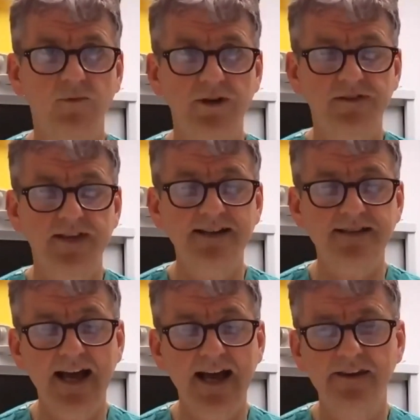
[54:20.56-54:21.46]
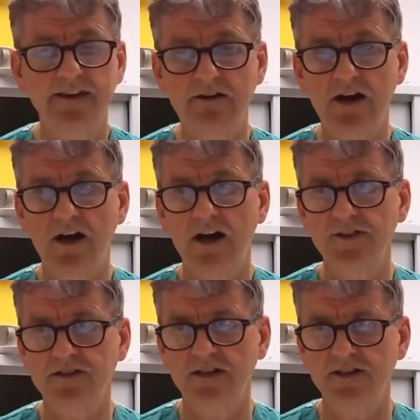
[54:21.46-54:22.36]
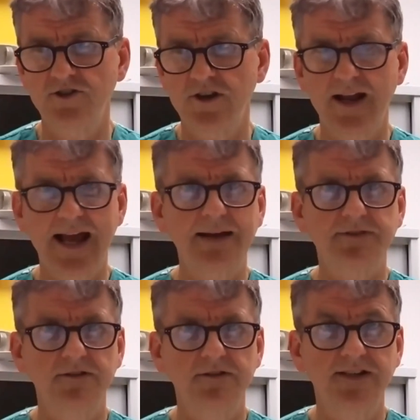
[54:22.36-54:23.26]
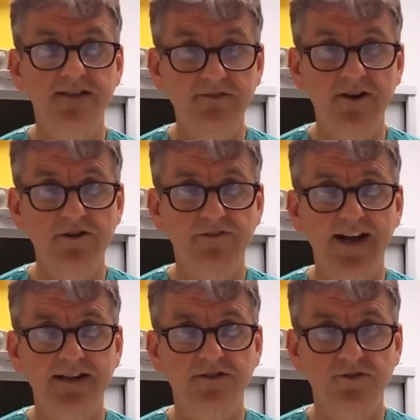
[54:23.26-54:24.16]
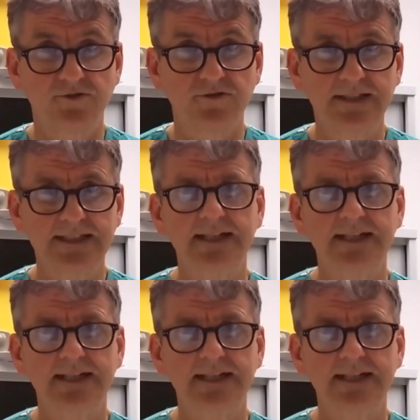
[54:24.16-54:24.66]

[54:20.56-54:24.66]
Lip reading: with that, and there are other studies showing absolutely zero effect at all.